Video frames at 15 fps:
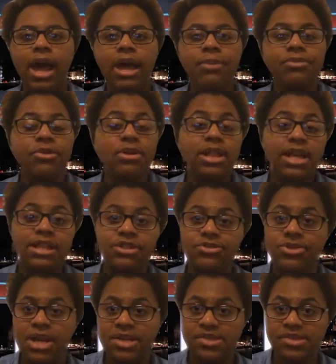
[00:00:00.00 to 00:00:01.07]
I am so glad
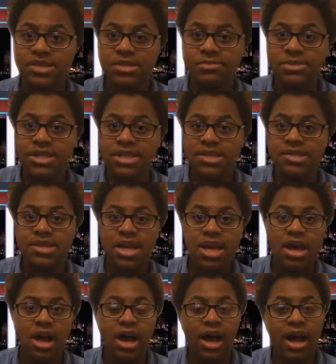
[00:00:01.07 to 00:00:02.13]

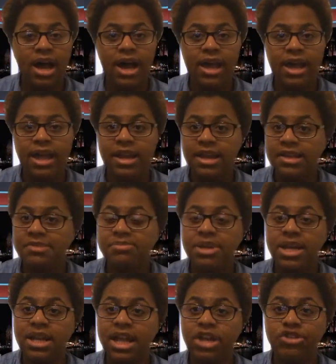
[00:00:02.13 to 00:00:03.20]
that you guys stuck with us. Uh, it has
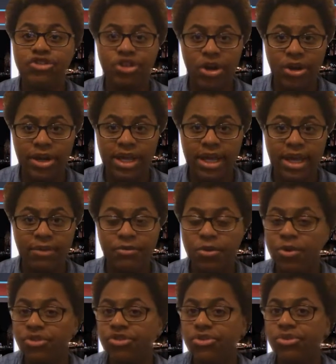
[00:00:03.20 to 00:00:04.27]
been a journey. Of
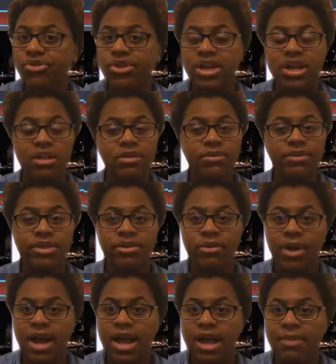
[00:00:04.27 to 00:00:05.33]
course, you'll see it all over the
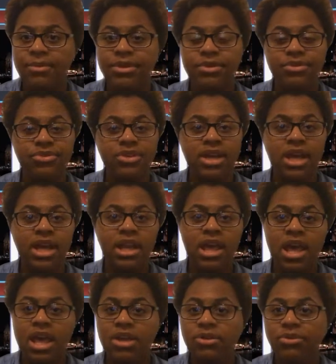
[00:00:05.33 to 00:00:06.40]
gram, and you'll see it.
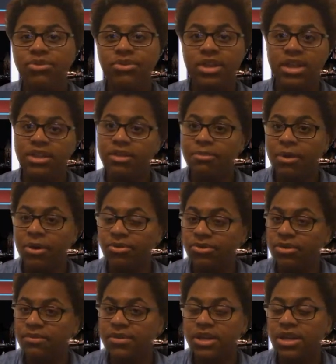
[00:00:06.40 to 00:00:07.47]
You'll see the
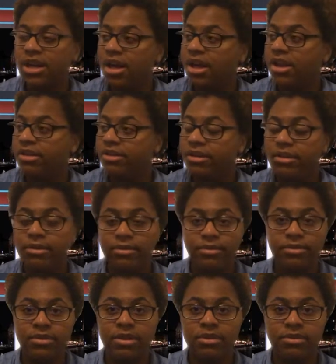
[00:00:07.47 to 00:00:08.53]
poster of the uh,
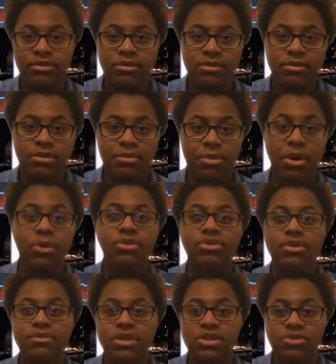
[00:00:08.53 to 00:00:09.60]
the the the
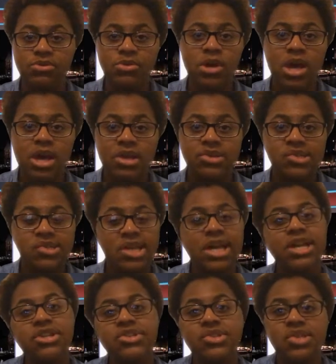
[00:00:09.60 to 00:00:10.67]
post of the new
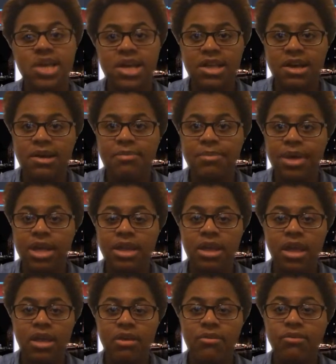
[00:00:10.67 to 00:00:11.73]
stage setup,
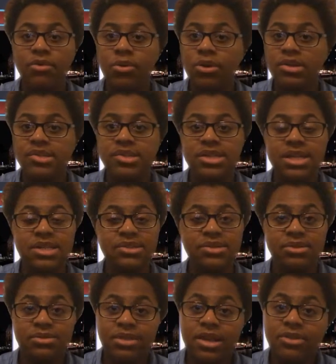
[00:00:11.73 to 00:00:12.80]
and of course, things
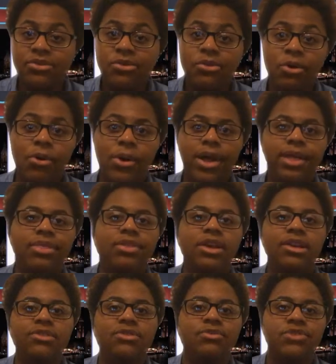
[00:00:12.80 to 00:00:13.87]
are things are growing and
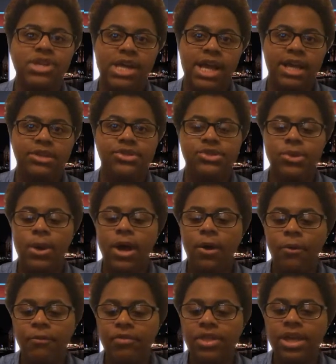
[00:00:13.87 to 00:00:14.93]
things are changed. So
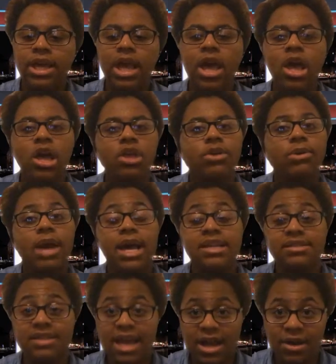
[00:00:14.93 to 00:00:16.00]
hopefully, you
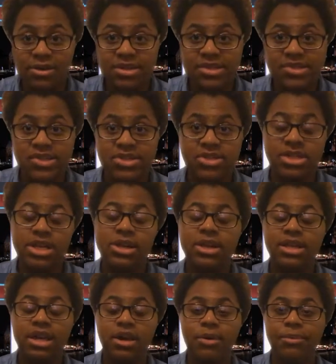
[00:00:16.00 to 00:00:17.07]
guys like our decision
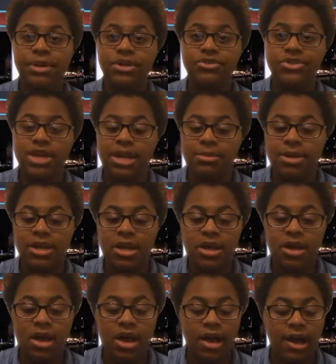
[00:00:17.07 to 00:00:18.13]
here at K L P Entertainment.
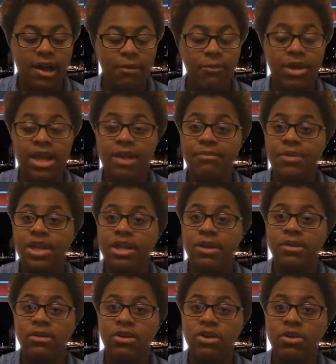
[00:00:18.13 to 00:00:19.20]
Uh, we have
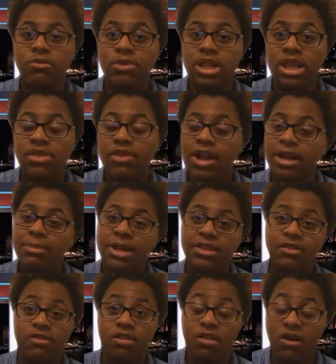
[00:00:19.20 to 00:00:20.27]
been, you know, really thinking
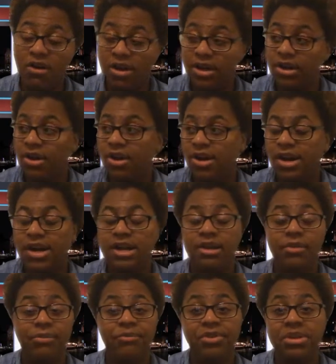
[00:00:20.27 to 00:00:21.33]
about this long and
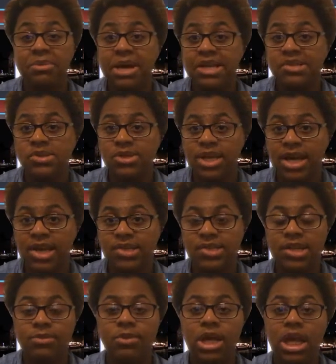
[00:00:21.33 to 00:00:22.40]
hard for the past two
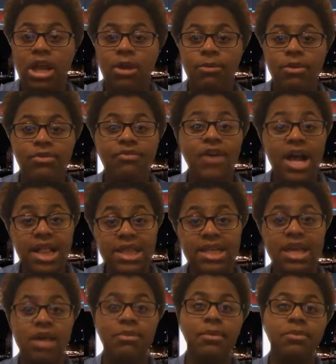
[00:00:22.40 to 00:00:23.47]
days, and we finally
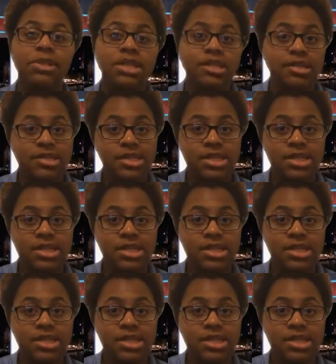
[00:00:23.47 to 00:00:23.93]
came up with the